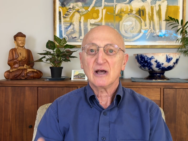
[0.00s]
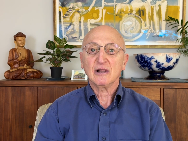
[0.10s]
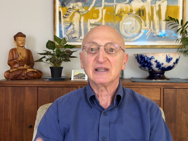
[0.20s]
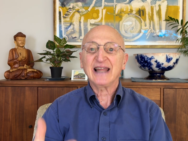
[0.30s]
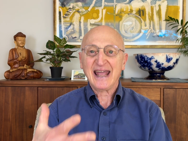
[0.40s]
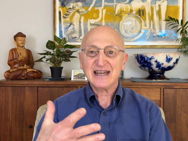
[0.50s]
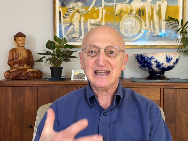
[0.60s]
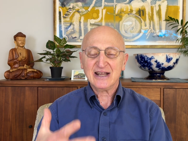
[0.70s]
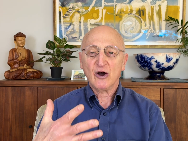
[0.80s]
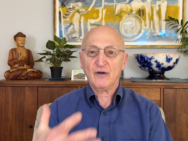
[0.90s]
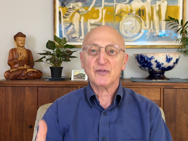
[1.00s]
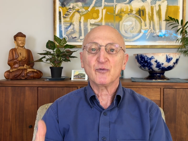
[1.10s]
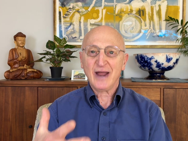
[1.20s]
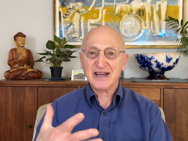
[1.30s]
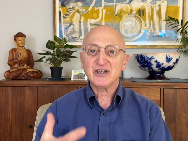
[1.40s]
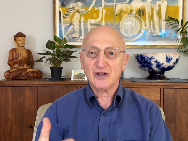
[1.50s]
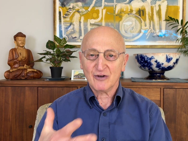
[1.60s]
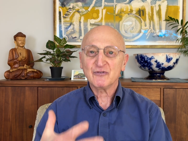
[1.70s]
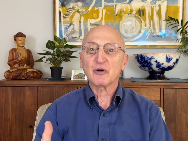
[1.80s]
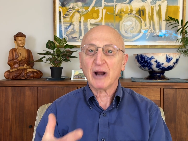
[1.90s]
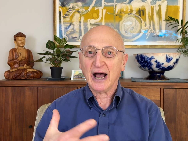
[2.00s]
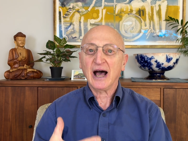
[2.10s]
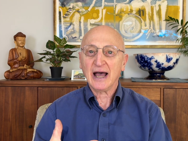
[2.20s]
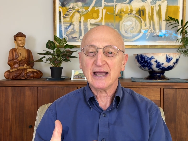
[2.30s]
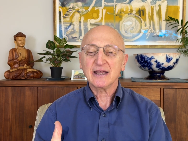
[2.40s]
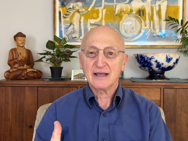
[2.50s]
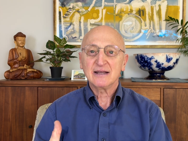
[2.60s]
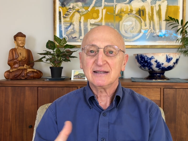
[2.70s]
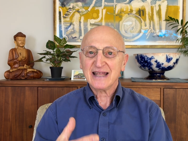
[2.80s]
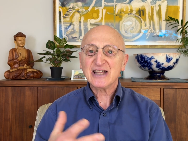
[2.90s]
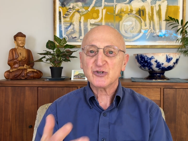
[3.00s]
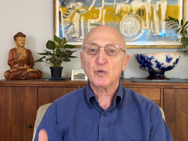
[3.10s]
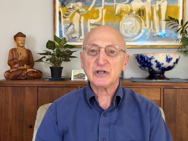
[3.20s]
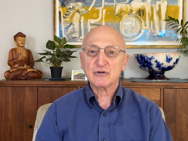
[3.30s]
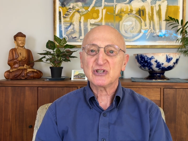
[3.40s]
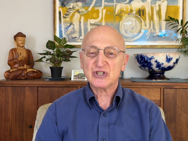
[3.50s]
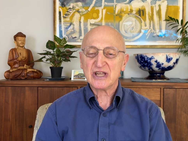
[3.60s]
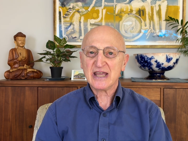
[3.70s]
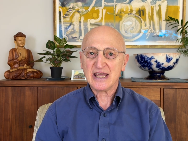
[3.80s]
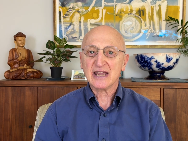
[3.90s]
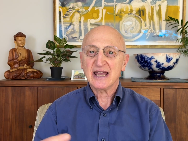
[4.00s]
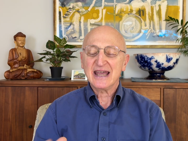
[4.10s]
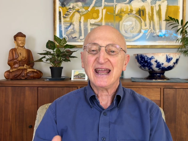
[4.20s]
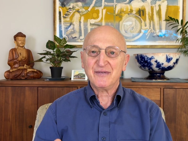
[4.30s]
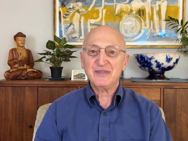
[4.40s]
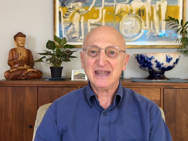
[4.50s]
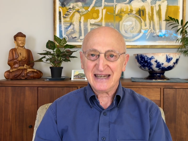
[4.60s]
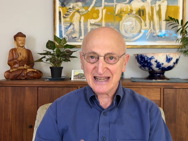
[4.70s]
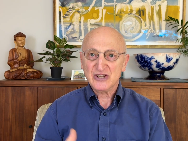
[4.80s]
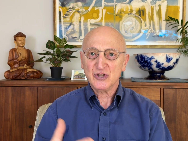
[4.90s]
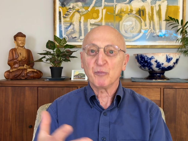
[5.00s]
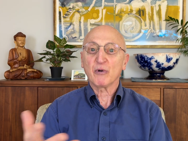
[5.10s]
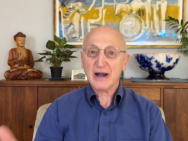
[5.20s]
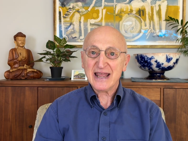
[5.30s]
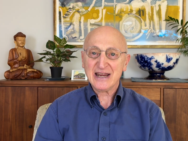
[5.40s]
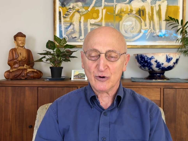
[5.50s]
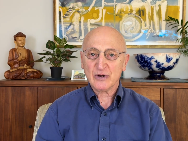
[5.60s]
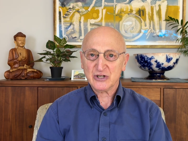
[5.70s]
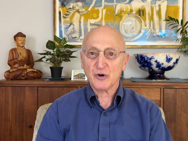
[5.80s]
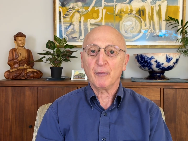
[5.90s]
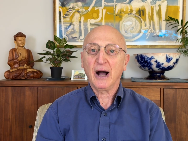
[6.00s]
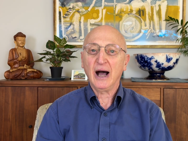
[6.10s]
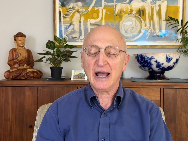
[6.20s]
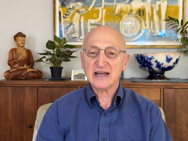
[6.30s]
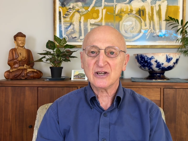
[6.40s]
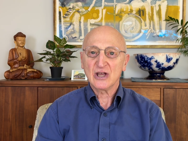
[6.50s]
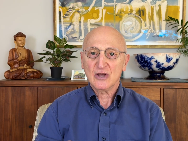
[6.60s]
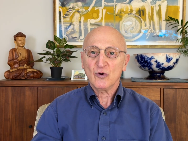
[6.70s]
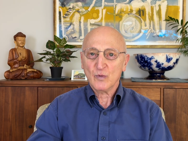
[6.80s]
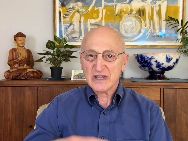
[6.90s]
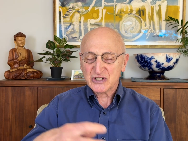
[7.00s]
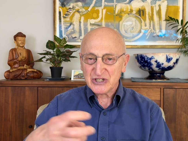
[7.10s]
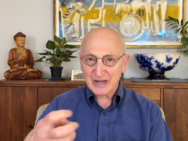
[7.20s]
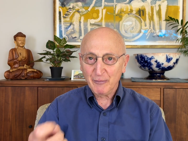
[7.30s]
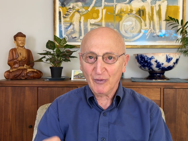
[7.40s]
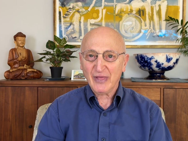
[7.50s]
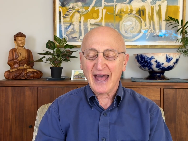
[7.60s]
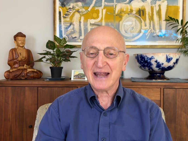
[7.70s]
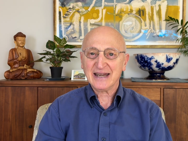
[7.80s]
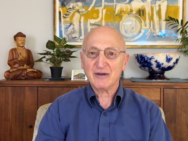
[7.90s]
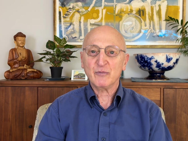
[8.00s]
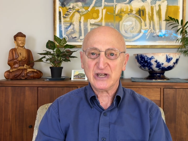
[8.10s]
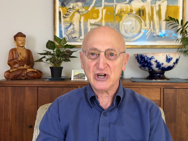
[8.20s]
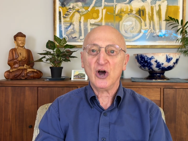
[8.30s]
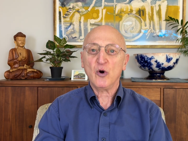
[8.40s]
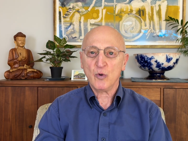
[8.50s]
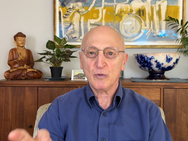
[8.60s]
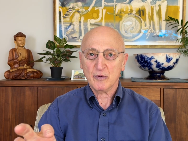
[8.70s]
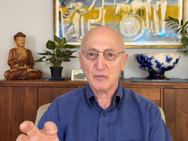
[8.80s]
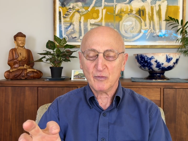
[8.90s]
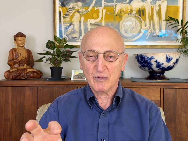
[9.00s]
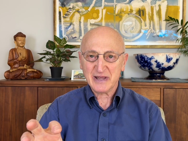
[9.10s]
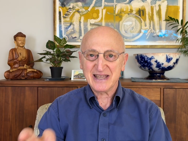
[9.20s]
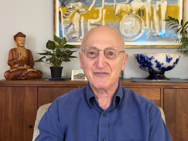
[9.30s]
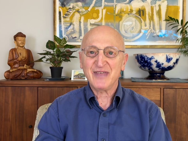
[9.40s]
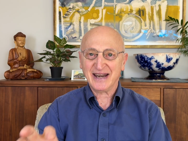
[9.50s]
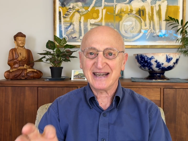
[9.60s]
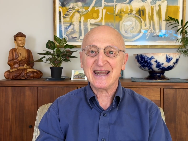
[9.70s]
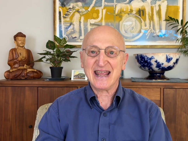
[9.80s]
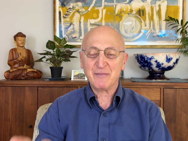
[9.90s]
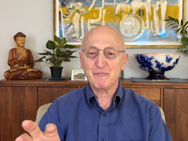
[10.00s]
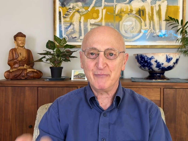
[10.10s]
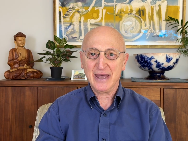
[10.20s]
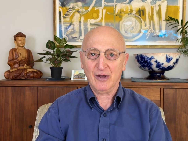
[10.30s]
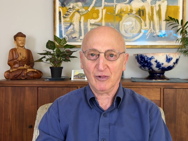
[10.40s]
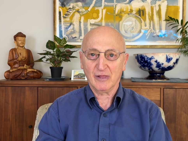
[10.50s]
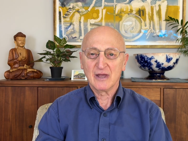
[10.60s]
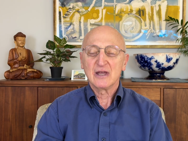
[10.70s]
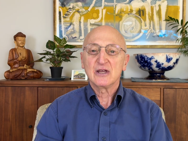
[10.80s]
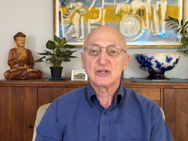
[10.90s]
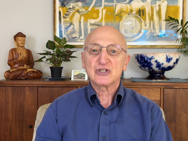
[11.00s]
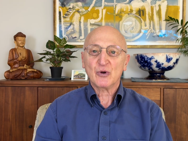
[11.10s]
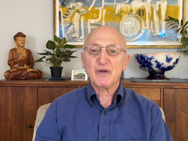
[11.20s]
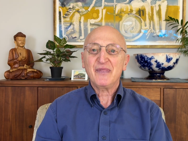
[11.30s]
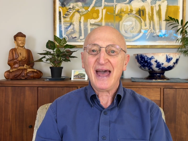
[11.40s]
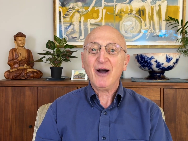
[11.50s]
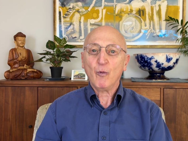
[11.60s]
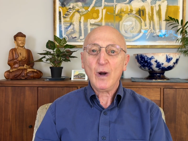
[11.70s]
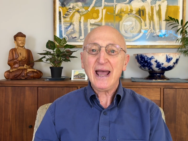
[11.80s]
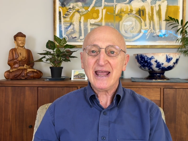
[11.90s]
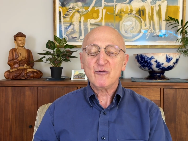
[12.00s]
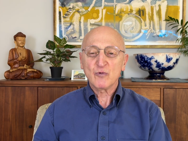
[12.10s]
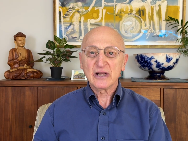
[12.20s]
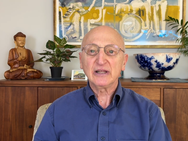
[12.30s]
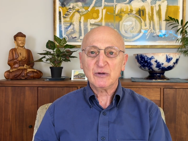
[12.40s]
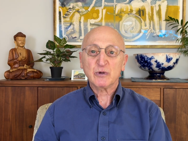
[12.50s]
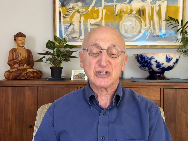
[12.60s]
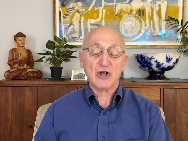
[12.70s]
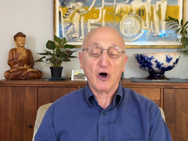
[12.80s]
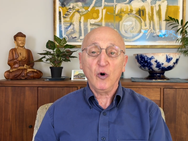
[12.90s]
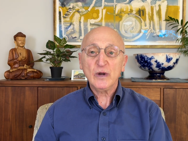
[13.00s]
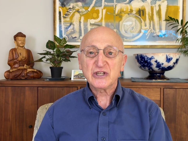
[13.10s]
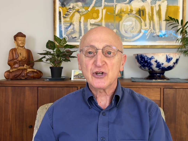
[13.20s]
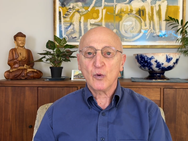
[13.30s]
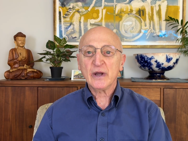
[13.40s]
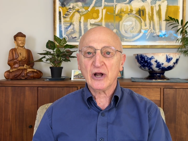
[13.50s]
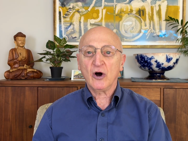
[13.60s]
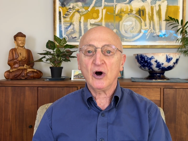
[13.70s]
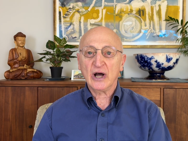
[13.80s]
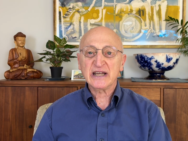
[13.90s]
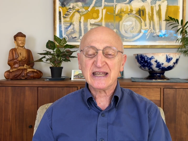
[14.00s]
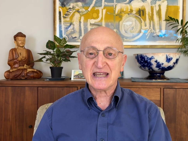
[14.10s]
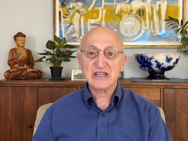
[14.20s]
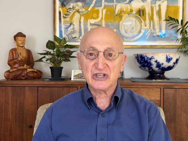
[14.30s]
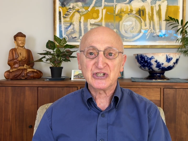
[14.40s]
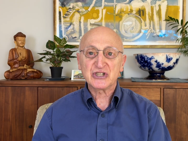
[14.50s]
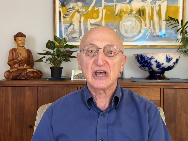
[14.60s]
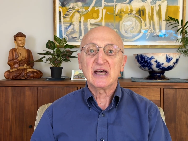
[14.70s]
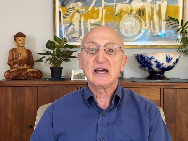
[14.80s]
landing on the retina of your eye. That's what you're seeing. And then in the brain or in your mind, we assemble that and we know, we give that a name, bell. So in that way, really what's always going on is